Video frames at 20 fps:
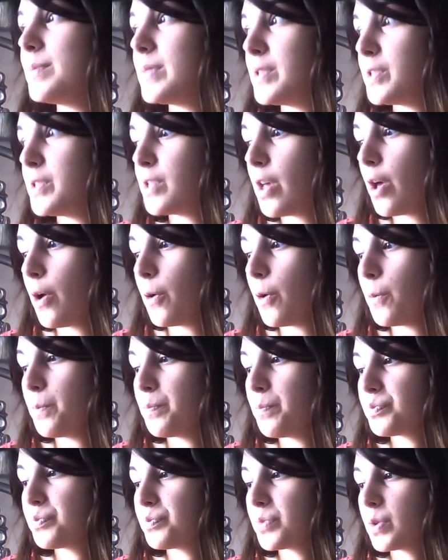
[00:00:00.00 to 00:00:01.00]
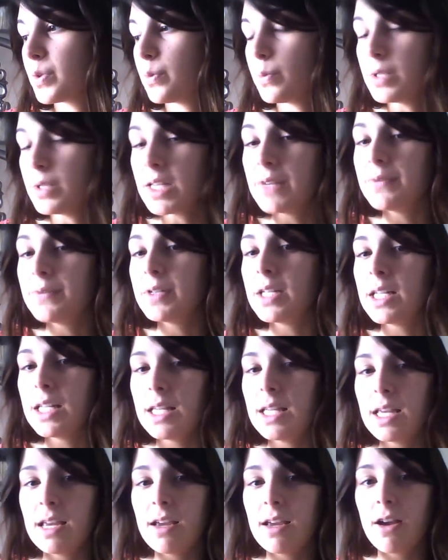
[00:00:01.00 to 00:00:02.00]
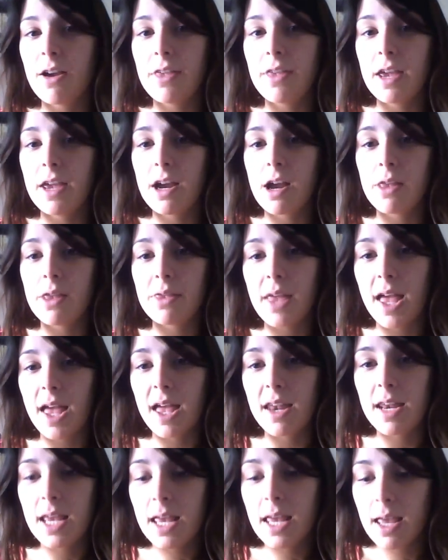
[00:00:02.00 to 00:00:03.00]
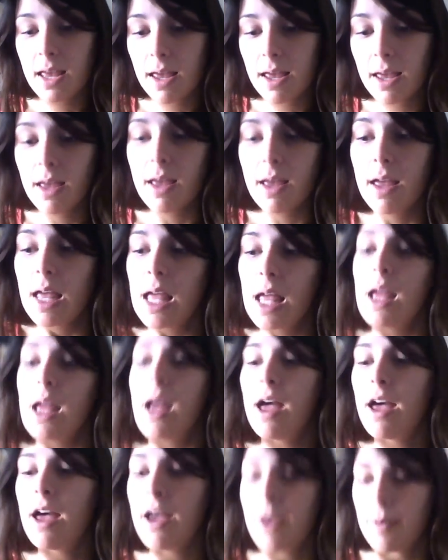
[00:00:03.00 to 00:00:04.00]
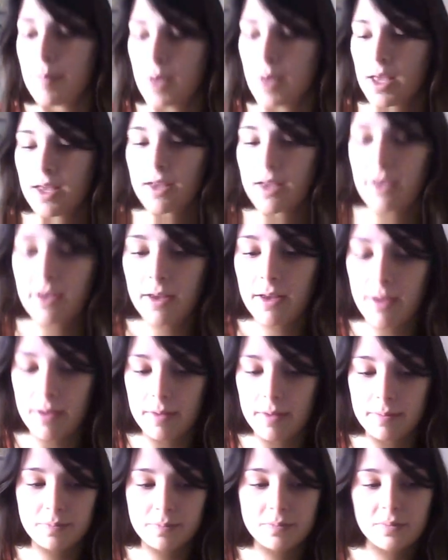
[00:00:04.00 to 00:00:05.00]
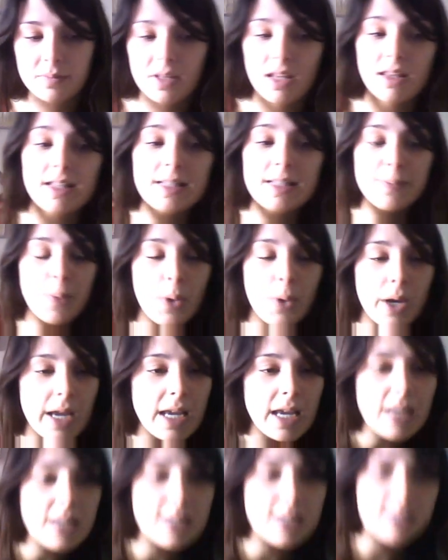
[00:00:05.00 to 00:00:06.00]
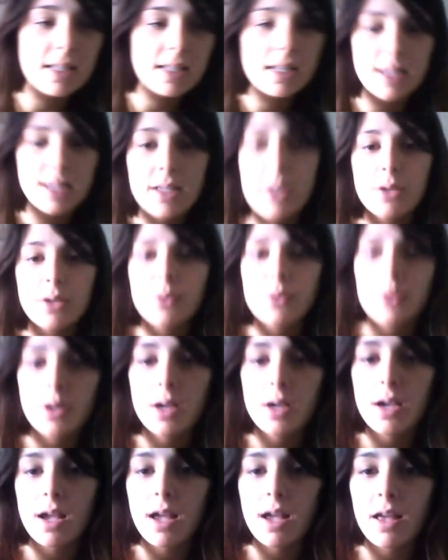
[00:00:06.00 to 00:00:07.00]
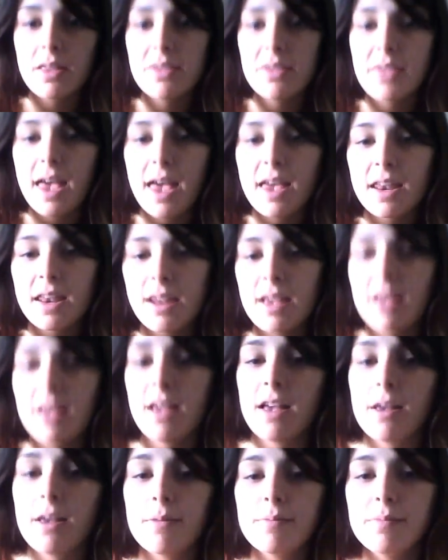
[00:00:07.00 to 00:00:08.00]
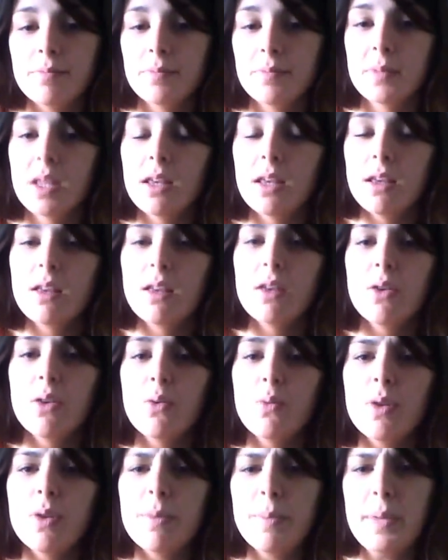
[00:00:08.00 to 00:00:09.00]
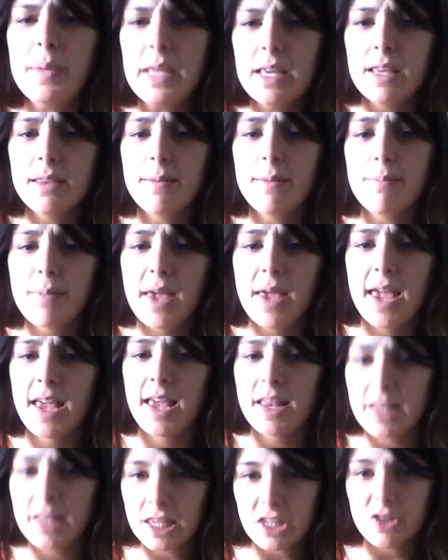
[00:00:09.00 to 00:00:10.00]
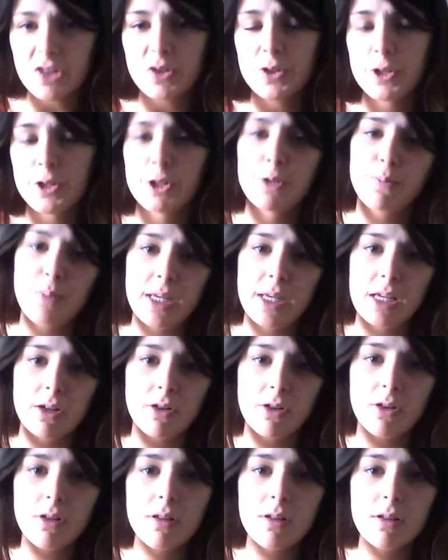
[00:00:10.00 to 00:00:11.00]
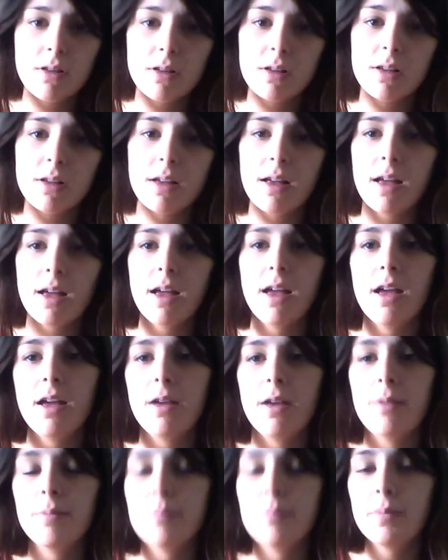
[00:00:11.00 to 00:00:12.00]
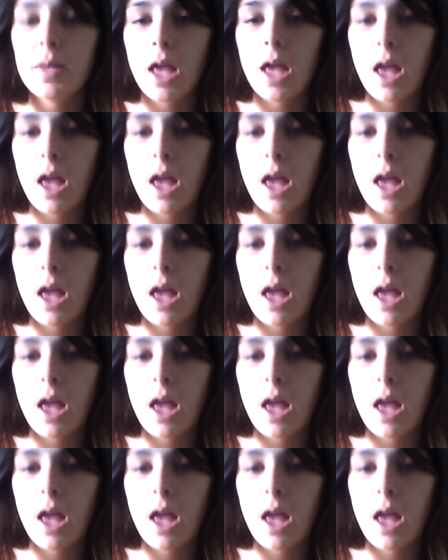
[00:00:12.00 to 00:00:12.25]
So we definitely are there on that. At this point, that would be the main little spiel of